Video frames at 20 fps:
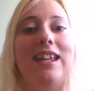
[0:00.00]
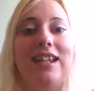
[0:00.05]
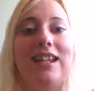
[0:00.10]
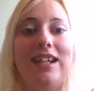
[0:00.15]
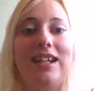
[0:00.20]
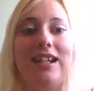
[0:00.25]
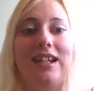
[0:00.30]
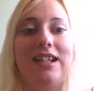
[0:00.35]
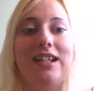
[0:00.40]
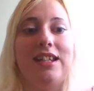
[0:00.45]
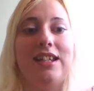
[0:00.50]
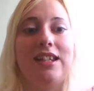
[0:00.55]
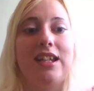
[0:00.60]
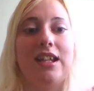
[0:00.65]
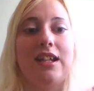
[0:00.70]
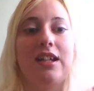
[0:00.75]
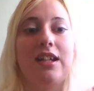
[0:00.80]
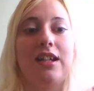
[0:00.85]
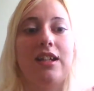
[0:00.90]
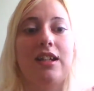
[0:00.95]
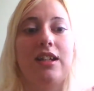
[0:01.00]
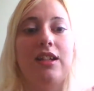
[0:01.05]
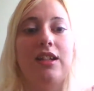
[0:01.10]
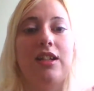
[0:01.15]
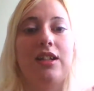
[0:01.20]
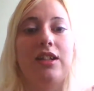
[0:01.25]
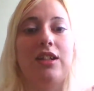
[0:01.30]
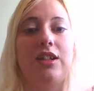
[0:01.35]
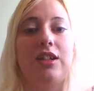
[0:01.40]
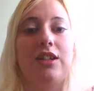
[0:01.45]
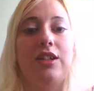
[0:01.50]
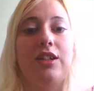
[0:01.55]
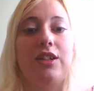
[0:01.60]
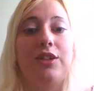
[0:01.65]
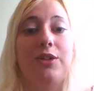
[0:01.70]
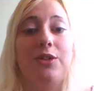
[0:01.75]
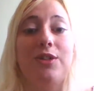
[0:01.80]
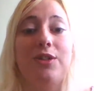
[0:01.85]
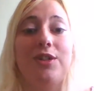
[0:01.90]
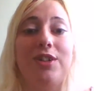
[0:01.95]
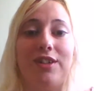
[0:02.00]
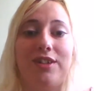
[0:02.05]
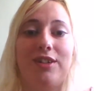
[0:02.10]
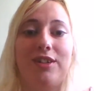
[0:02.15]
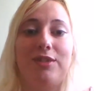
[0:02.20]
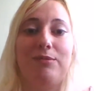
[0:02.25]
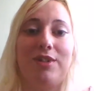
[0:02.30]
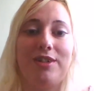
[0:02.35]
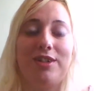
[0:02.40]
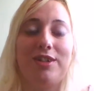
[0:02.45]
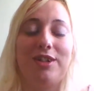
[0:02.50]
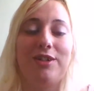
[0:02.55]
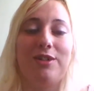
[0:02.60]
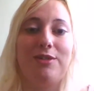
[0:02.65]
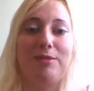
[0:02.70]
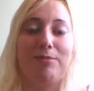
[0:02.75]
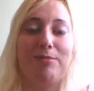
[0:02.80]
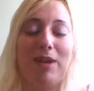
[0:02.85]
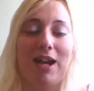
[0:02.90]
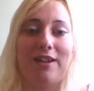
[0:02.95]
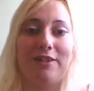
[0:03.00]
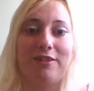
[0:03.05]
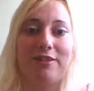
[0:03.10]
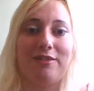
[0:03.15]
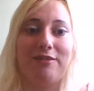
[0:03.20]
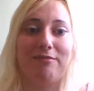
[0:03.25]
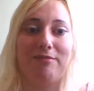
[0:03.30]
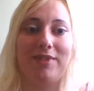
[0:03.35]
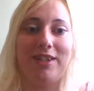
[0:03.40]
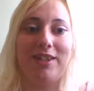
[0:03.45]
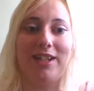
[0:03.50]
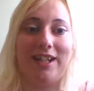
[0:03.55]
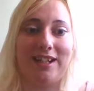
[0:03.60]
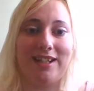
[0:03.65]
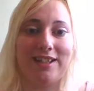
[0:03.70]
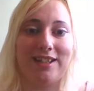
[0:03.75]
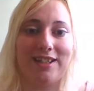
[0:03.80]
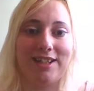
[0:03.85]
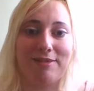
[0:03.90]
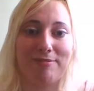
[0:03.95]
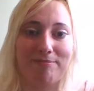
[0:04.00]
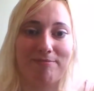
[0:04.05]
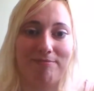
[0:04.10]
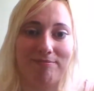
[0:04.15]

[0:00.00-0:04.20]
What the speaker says: is you're not the one whose panel it is.